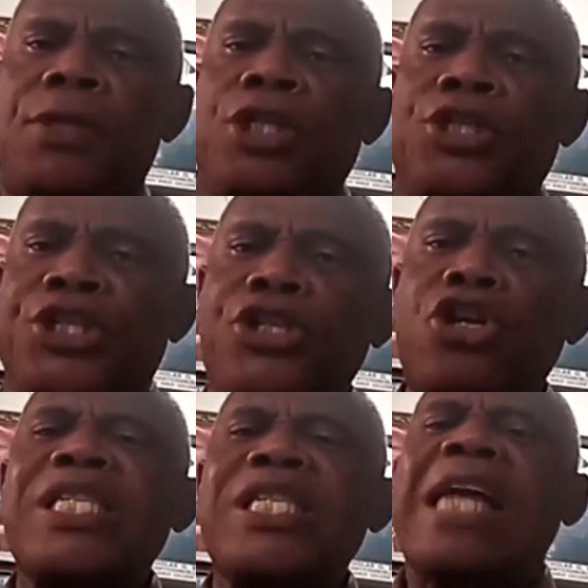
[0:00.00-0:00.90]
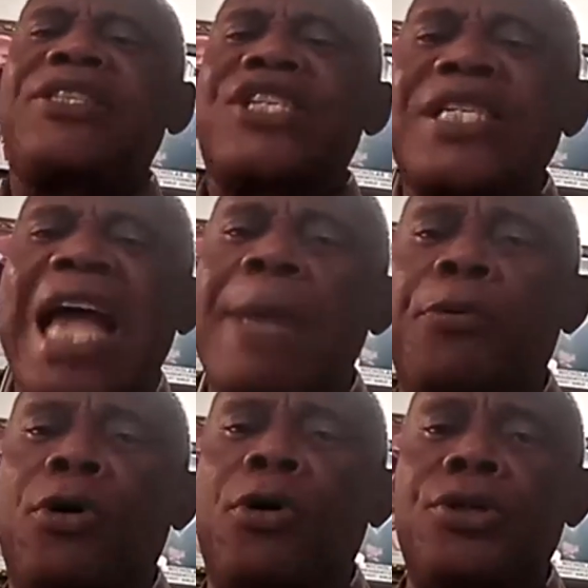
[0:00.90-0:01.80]
Jesus had
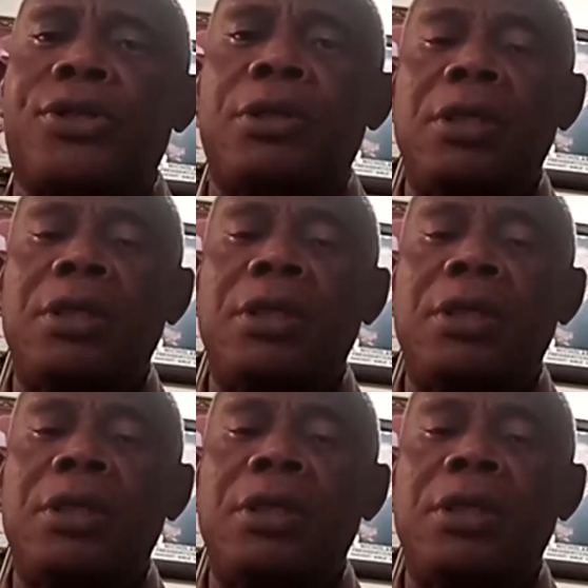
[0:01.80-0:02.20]
disciples,